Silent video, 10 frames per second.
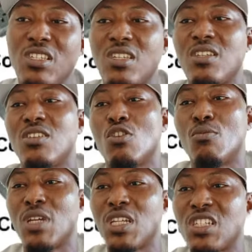your
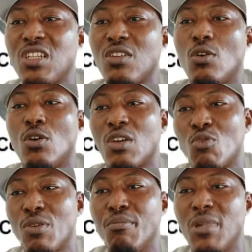machine or equipment.
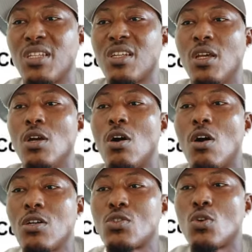Also,
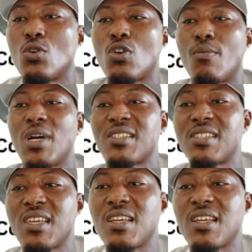number 6,